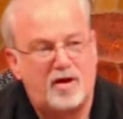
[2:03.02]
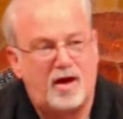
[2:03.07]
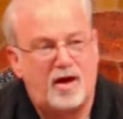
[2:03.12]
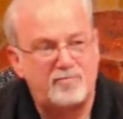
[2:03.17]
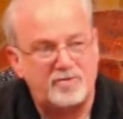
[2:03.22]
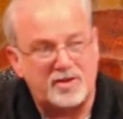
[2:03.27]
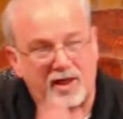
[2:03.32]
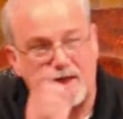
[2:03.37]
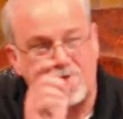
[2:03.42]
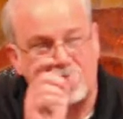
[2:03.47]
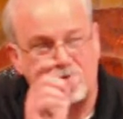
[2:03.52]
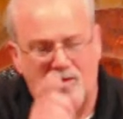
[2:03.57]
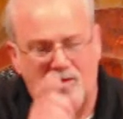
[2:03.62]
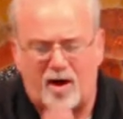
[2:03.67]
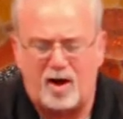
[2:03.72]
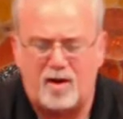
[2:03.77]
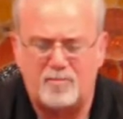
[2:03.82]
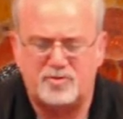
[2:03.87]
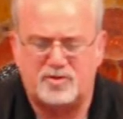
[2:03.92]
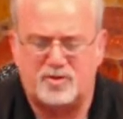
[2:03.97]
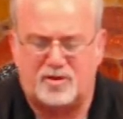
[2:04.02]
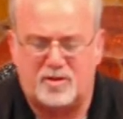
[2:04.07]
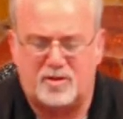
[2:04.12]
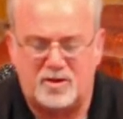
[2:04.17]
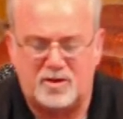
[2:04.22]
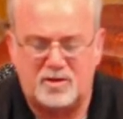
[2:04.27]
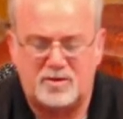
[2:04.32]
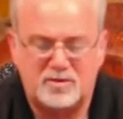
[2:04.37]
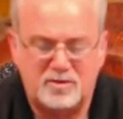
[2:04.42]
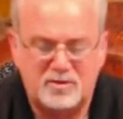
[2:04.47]
knobs had knobs on
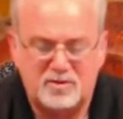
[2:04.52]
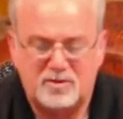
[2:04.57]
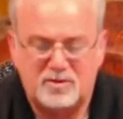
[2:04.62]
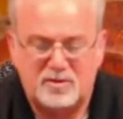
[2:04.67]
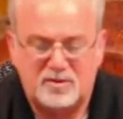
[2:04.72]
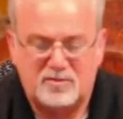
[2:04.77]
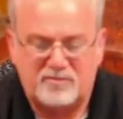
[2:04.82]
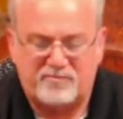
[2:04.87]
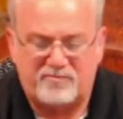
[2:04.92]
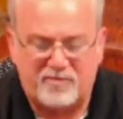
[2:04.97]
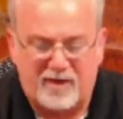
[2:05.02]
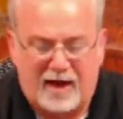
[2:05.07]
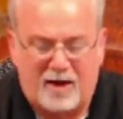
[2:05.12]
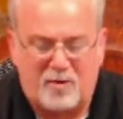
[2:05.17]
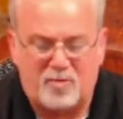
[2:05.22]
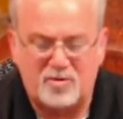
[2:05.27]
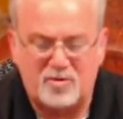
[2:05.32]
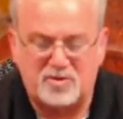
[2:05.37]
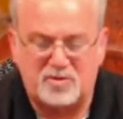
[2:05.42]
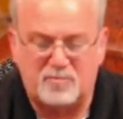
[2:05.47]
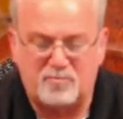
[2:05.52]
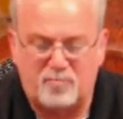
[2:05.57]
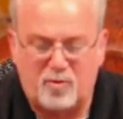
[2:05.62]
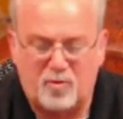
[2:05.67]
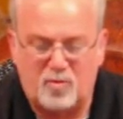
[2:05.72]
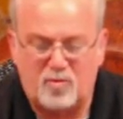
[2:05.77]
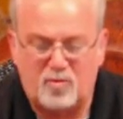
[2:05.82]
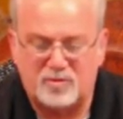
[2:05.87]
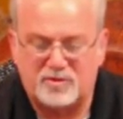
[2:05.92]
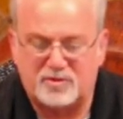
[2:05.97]
it flowers and
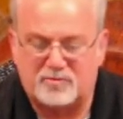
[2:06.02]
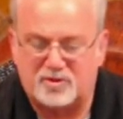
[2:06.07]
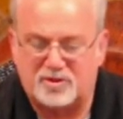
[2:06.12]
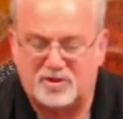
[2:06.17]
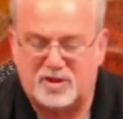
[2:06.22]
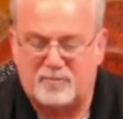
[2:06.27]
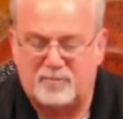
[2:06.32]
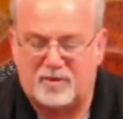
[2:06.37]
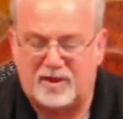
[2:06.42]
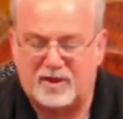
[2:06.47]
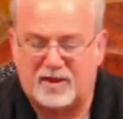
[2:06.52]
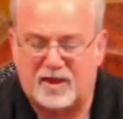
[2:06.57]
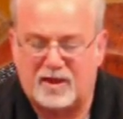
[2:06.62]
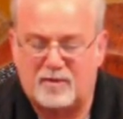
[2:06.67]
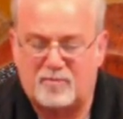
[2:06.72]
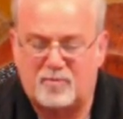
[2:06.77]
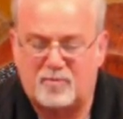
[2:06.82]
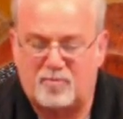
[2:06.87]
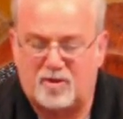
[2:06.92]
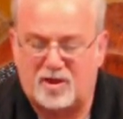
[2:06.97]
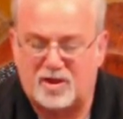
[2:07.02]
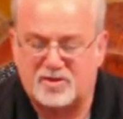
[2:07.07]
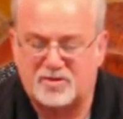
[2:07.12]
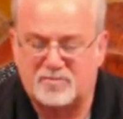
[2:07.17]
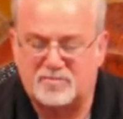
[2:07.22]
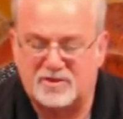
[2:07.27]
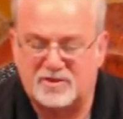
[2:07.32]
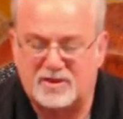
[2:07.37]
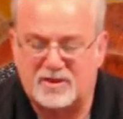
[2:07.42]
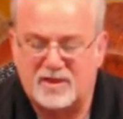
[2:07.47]
bowls that were shaped like almond
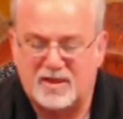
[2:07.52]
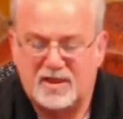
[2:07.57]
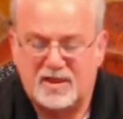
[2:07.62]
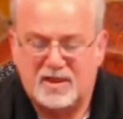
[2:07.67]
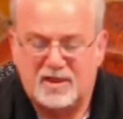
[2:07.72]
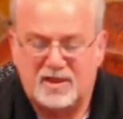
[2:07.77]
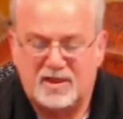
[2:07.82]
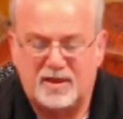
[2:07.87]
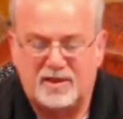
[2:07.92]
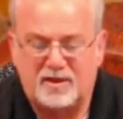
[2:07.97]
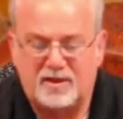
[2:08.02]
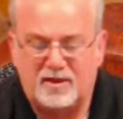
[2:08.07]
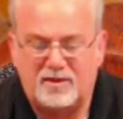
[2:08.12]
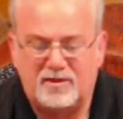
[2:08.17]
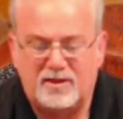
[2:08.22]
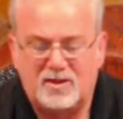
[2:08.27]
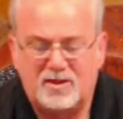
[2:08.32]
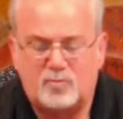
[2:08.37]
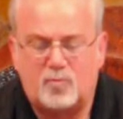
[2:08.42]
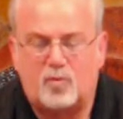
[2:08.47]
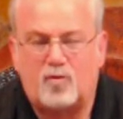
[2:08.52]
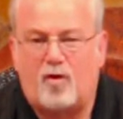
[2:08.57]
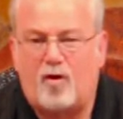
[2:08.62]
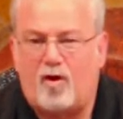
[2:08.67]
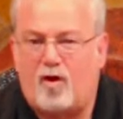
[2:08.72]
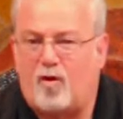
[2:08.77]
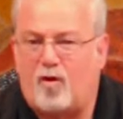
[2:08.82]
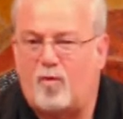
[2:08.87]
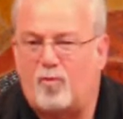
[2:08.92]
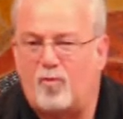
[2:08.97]
blossoms. And, and, and these were
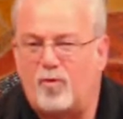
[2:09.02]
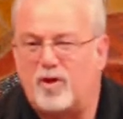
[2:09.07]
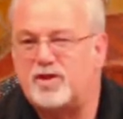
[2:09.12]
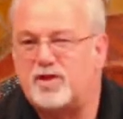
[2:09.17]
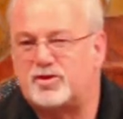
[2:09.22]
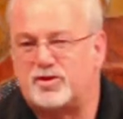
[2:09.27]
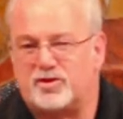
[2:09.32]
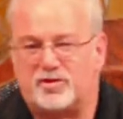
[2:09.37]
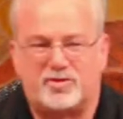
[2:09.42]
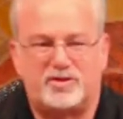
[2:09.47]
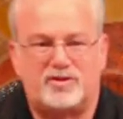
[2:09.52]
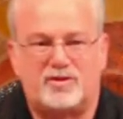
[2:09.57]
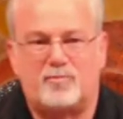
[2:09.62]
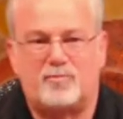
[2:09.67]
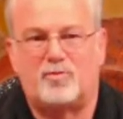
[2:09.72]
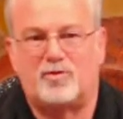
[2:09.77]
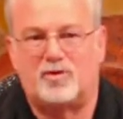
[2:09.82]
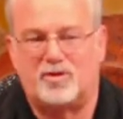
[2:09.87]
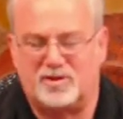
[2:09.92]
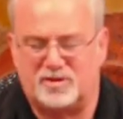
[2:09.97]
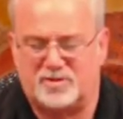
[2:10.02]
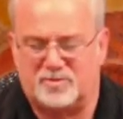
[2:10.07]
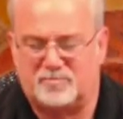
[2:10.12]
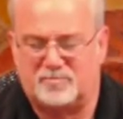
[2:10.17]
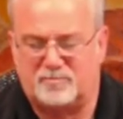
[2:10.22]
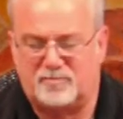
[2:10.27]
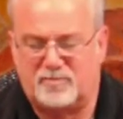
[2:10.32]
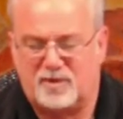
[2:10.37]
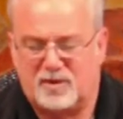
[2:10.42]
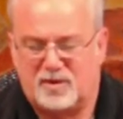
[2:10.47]
all rich in symbolism.
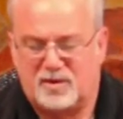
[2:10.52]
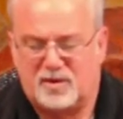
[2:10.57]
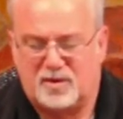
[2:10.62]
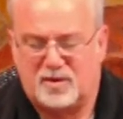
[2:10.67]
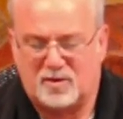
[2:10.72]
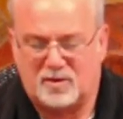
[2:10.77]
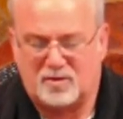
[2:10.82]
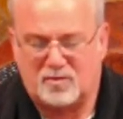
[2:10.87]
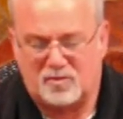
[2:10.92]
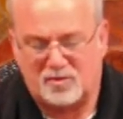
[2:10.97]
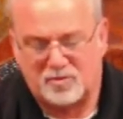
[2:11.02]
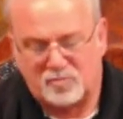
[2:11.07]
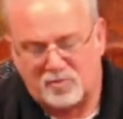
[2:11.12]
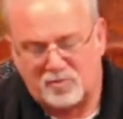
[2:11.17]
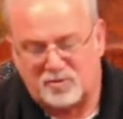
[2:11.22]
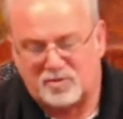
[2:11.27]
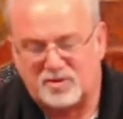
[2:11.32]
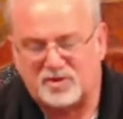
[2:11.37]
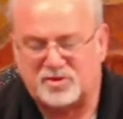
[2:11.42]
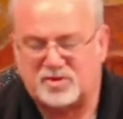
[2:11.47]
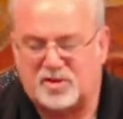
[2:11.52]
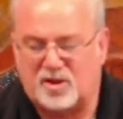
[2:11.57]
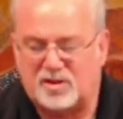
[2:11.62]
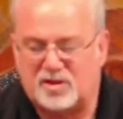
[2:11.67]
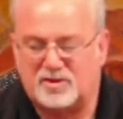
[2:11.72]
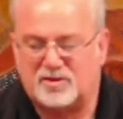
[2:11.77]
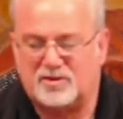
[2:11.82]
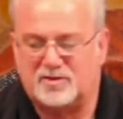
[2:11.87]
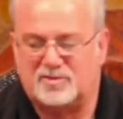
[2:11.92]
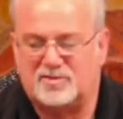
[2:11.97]
And of course, we'll
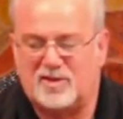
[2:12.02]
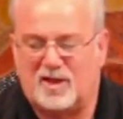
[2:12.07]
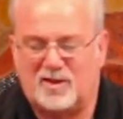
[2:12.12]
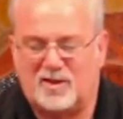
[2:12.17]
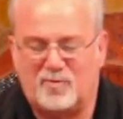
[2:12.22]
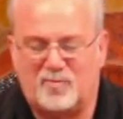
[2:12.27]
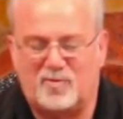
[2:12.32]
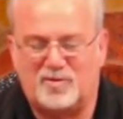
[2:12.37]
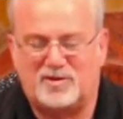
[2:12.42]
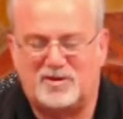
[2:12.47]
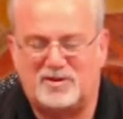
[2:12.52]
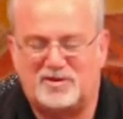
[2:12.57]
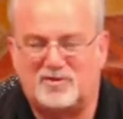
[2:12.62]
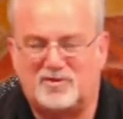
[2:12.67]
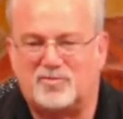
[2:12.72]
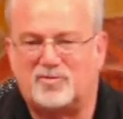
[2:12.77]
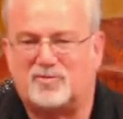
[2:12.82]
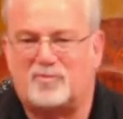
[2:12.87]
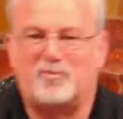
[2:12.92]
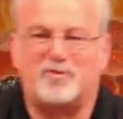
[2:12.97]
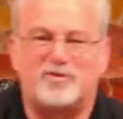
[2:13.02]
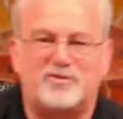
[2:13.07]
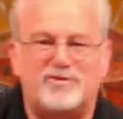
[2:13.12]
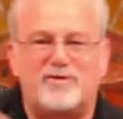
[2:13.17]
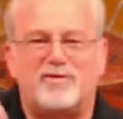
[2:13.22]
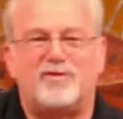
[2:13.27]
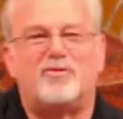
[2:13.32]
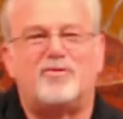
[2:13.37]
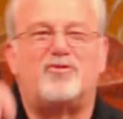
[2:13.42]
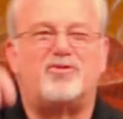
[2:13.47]
discuss exactly what each of them,
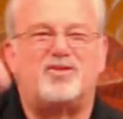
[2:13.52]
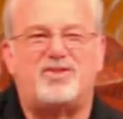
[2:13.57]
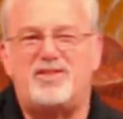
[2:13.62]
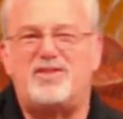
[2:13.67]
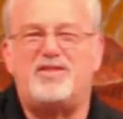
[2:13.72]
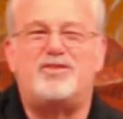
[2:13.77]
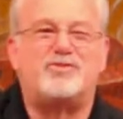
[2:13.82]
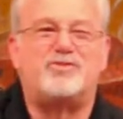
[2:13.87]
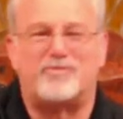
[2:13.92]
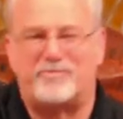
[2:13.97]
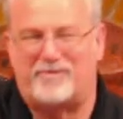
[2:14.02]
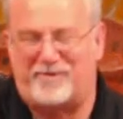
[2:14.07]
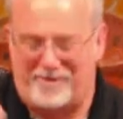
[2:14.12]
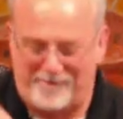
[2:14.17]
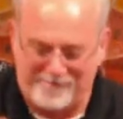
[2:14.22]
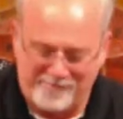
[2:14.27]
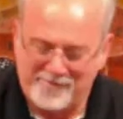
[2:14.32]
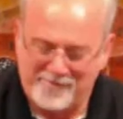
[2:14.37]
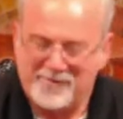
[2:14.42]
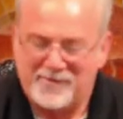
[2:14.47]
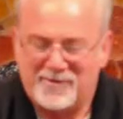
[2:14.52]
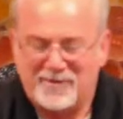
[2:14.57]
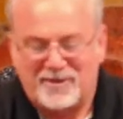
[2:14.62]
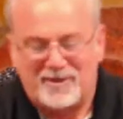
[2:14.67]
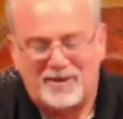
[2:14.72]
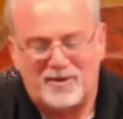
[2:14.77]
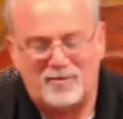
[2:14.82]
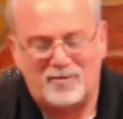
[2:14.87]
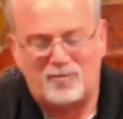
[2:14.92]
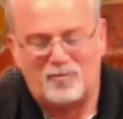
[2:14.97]
a little teaser there.
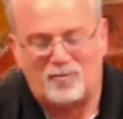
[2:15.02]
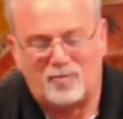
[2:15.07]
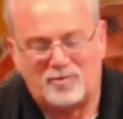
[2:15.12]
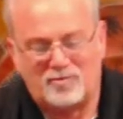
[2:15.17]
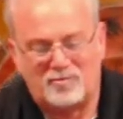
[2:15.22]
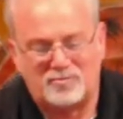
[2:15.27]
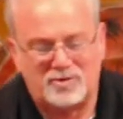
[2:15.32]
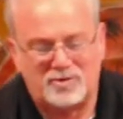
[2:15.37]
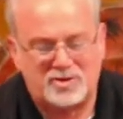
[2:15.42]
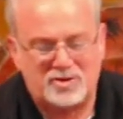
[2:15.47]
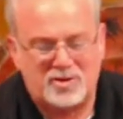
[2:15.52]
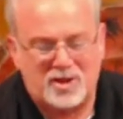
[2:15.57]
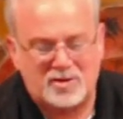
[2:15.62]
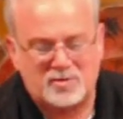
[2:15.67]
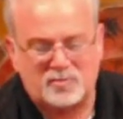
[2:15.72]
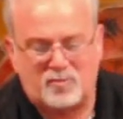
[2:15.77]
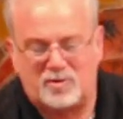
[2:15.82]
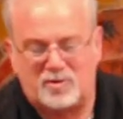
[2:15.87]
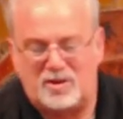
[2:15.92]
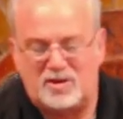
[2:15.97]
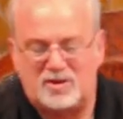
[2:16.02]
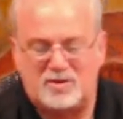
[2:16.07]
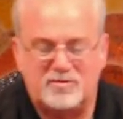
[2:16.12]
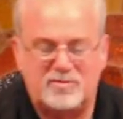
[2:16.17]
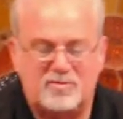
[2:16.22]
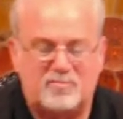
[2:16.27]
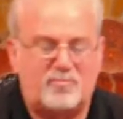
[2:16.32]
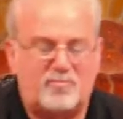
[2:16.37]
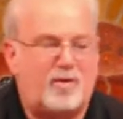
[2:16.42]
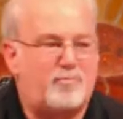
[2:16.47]
And we'll discuss what each
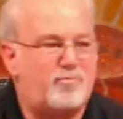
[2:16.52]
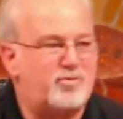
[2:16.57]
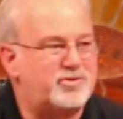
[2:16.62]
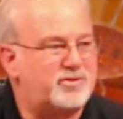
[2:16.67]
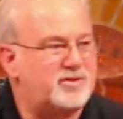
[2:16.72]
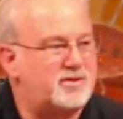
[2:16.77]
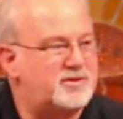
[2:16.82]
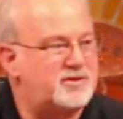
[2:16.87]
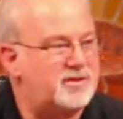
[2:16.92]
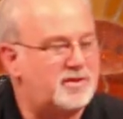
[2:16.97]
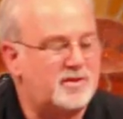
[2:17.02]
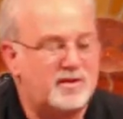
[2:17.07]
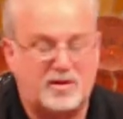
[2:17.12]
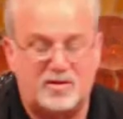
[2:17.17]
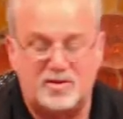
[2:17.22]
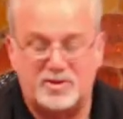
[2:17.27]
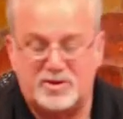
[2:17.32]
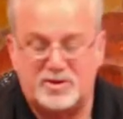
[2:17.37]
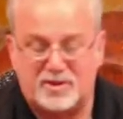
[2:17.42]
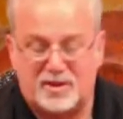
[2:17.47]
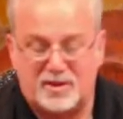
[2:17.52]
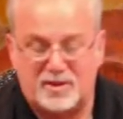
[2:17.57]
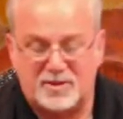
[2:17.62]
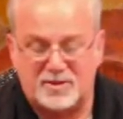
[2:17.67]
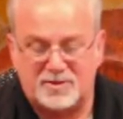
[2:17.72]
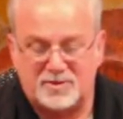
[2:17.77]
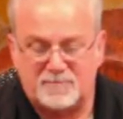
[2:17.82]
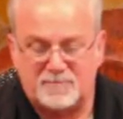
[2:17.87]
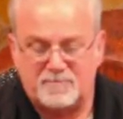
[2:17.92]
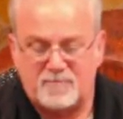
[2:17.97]
of them represents in later studies.